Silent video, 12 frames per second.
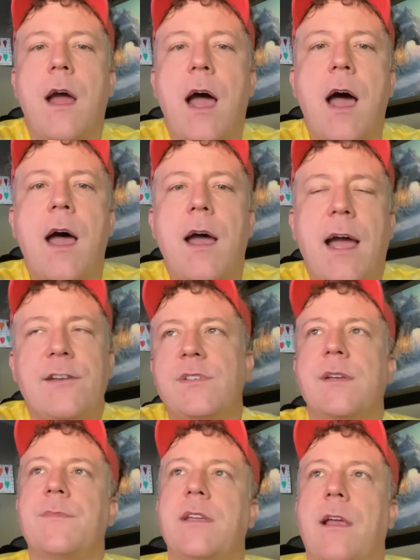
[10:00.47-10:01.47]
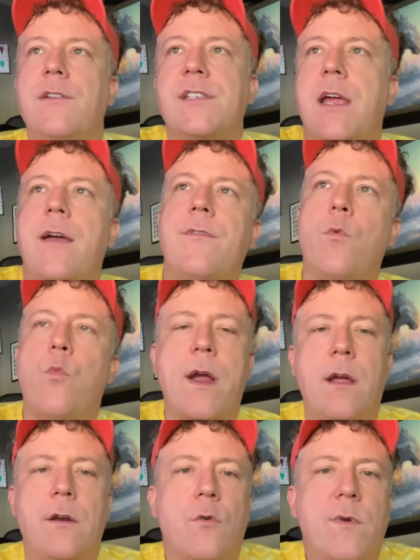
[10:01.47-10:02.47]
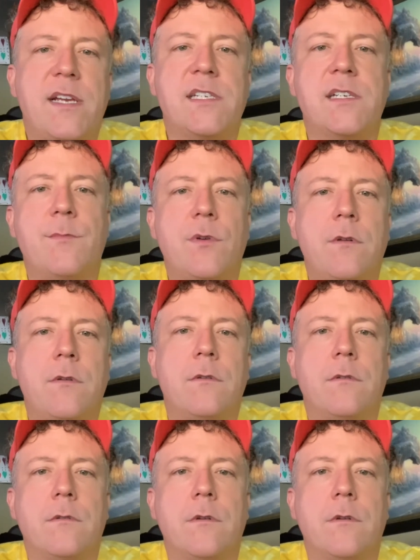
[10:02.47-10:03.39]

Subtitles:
I do something else. I have an erasable